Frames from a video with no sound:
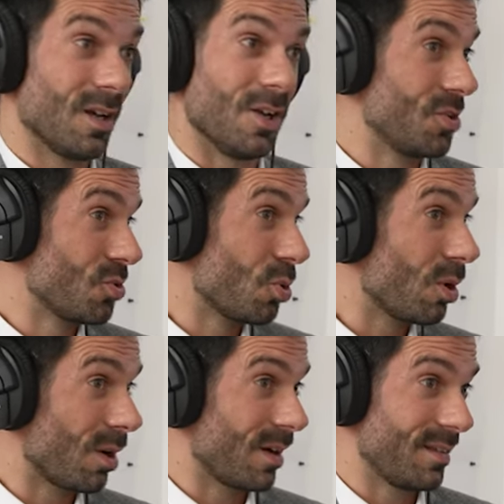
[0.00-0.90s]
is no
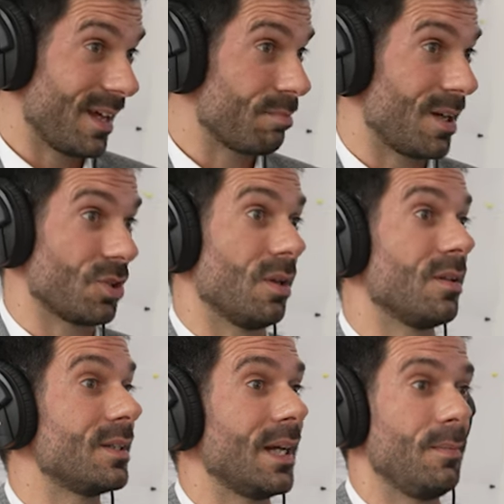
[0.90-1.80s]
longer that much on
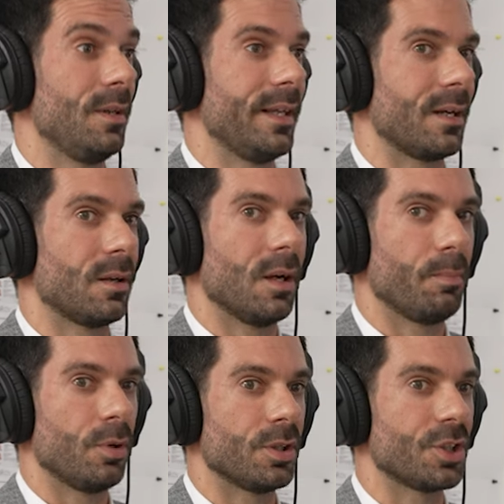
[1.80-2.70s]
the table that uh,
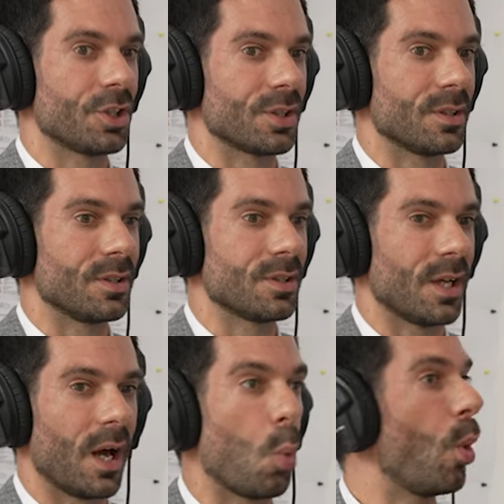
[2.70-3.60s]
politicians
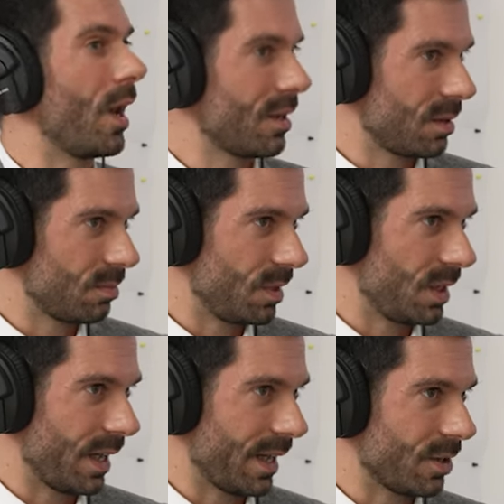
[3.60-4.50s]
uh, welcome
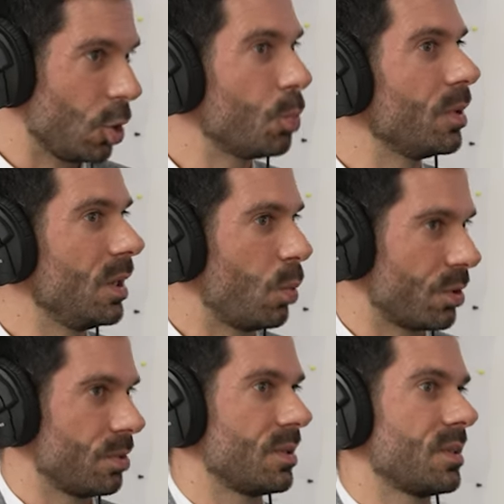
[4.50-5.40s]
me and openly
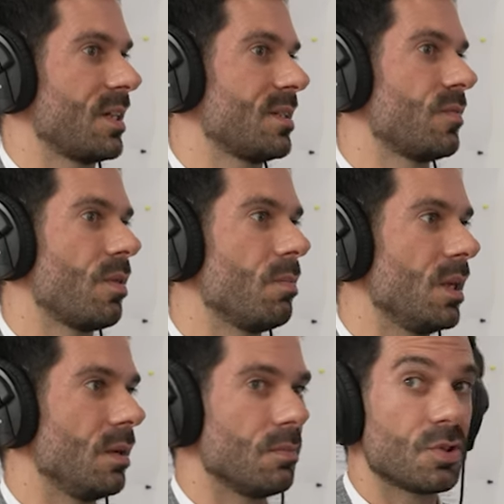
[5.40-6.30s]
want to discuss with
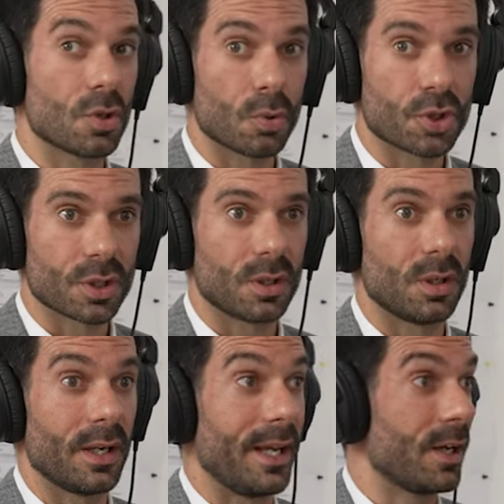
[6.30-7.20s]
me
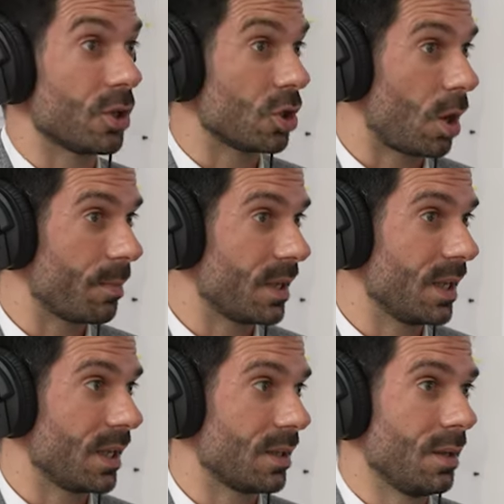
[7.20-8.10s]
social,
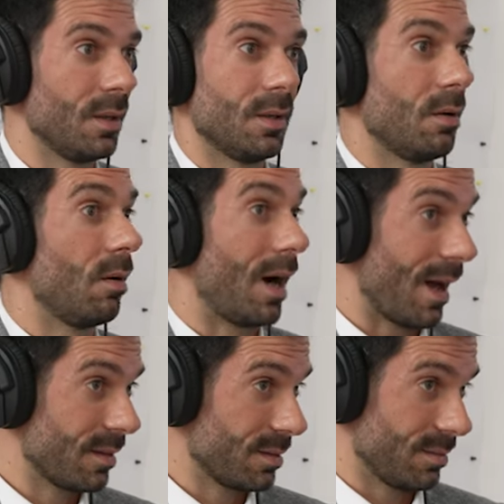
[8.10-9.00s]
economic, or
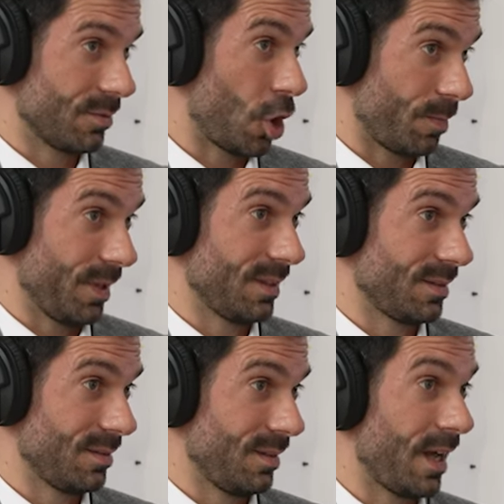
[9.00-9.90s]
other
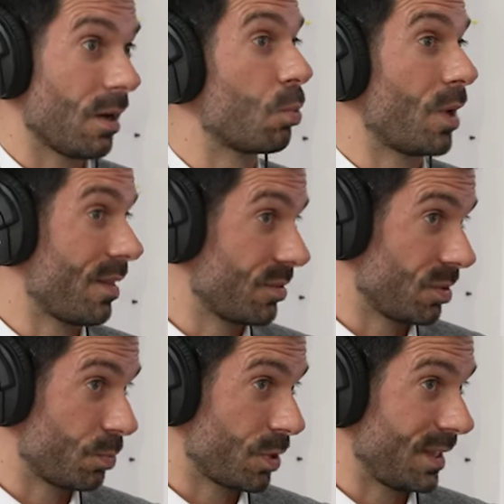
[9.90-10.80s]
topics, they are rather
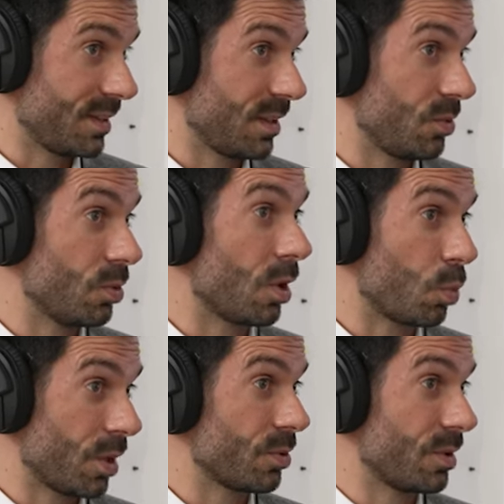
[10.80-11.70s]
surprised that I do not
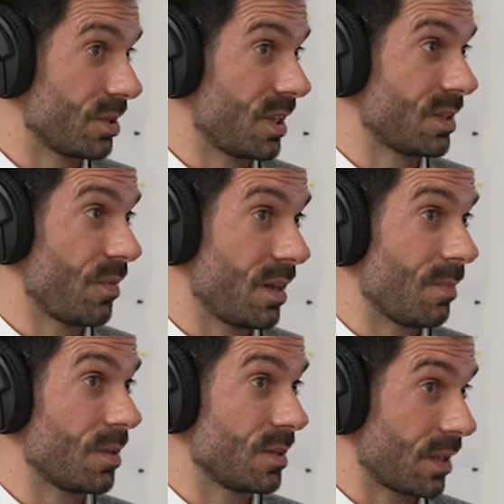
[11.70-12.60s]
want to discuss with
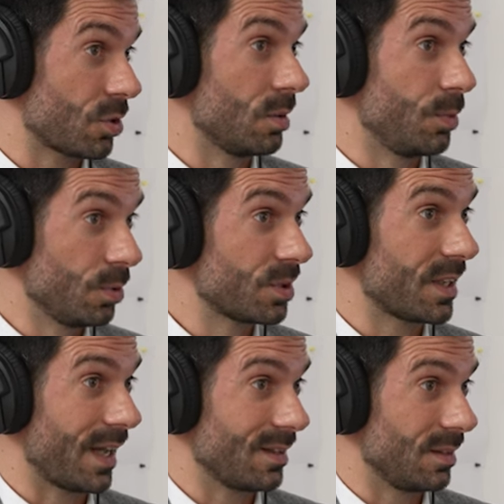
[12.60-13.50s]
them the sexual abuse
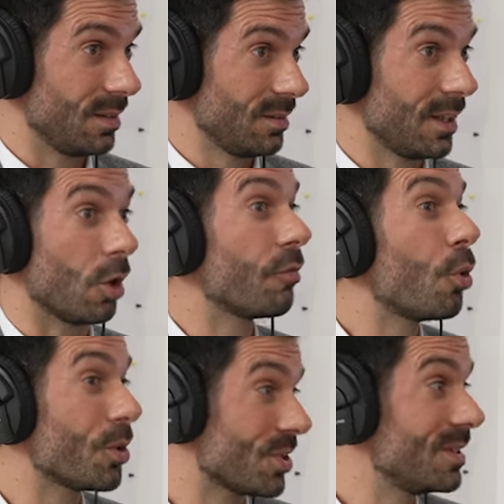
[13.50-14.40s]
scandal that, of
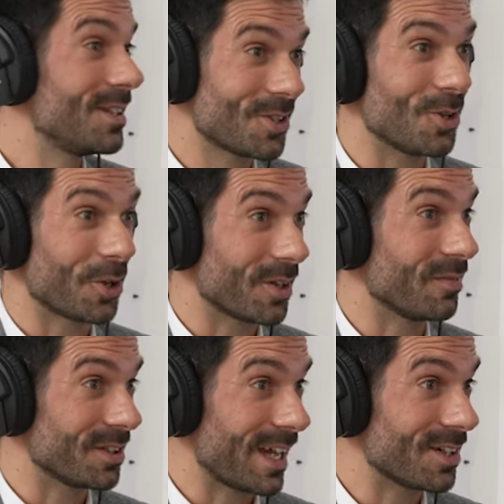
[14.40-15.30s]
course, needs a lot
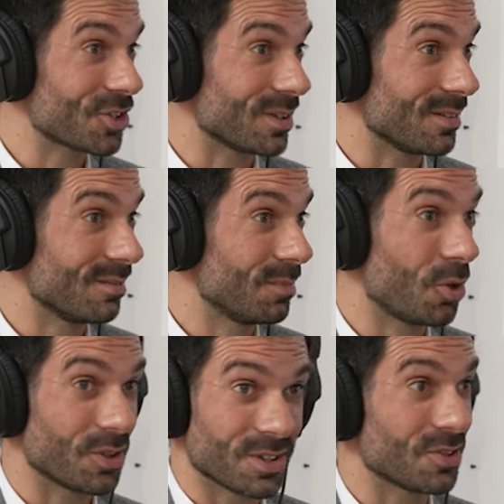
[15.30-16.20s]
of attention
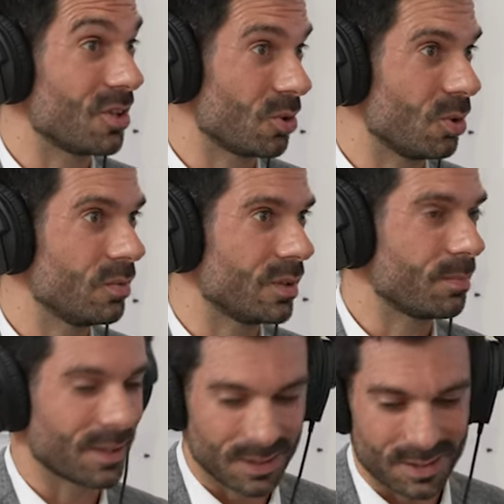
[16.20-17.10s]
because it's not over.
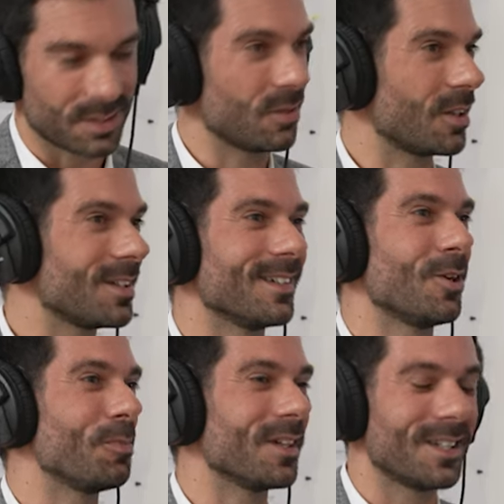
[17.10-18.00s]
But this is not a
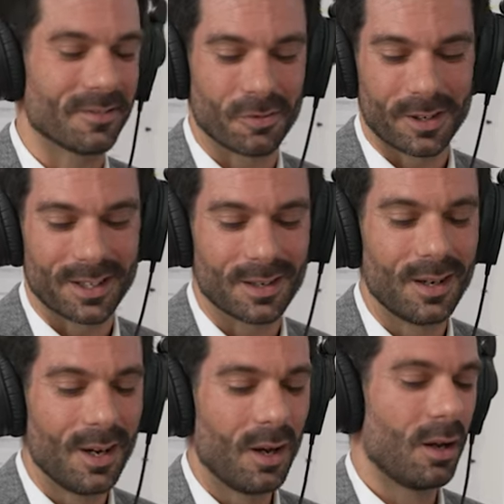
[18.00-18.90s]
topic here for year,
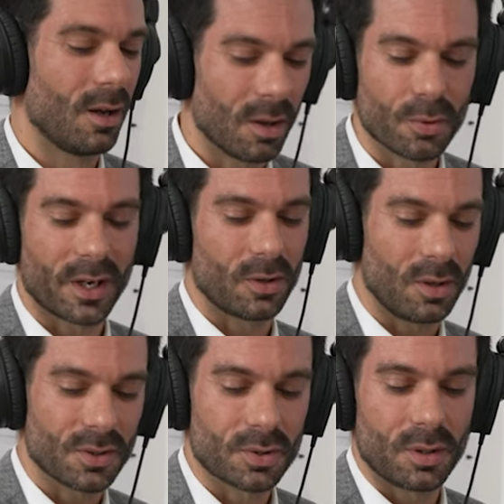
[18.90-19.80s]
although I could
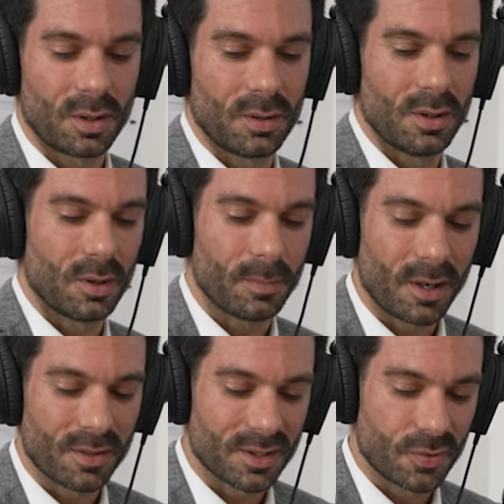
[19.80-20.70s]
also talk uh,
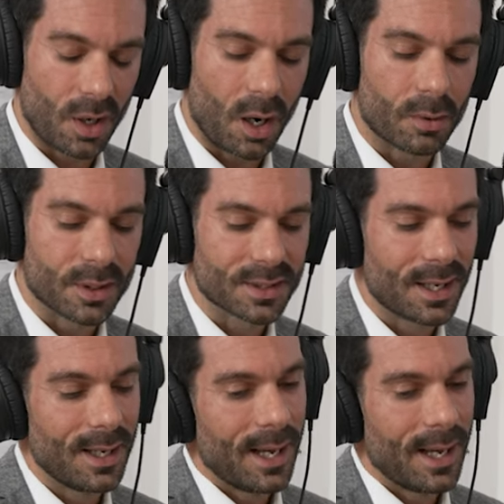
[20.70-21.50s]
about this for hours.